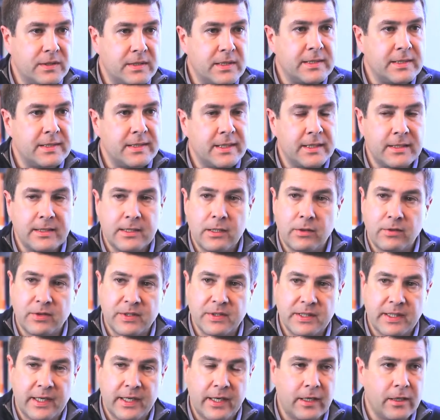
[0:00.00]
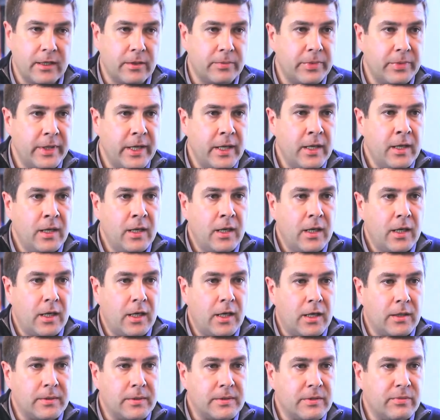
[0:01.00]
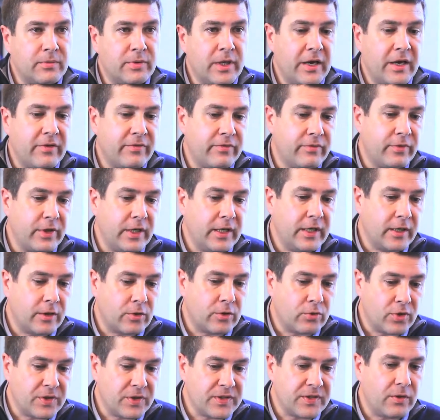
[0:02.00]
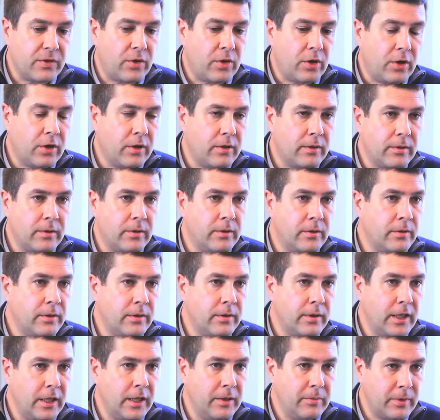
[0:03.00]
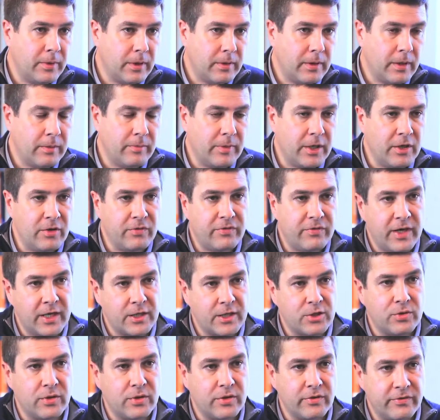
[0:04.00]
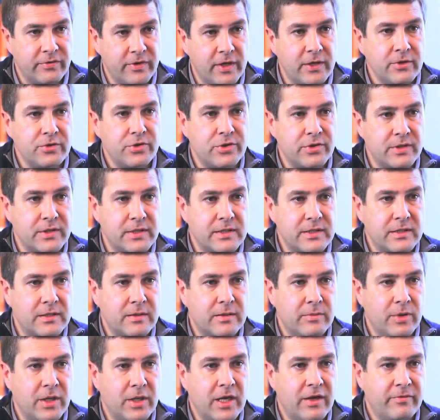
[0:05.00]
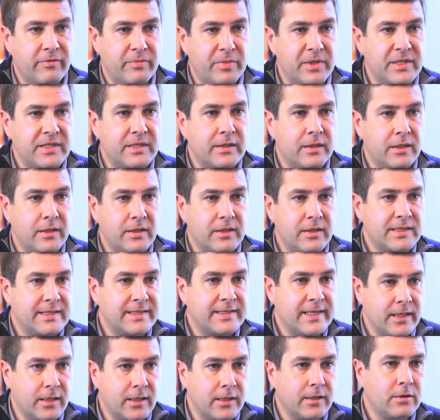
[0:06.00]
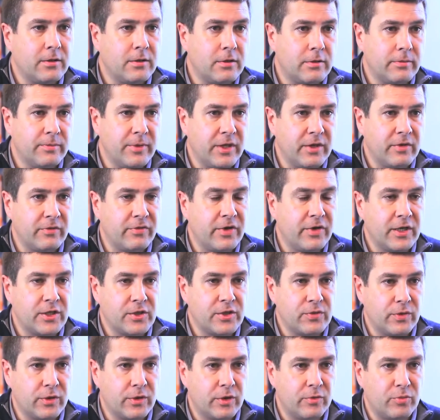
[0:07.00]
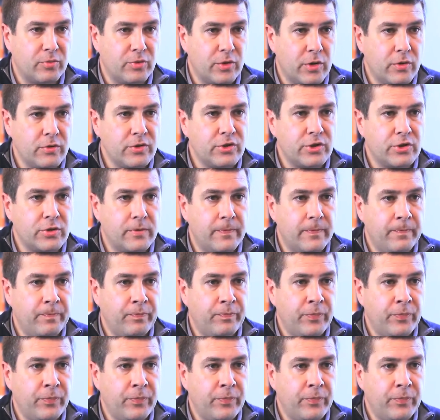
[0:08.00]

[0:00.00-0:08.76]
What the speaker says: and sustains our scale-up. So we have really across all manufacturing functions. We have basically a cellular manufacturing approach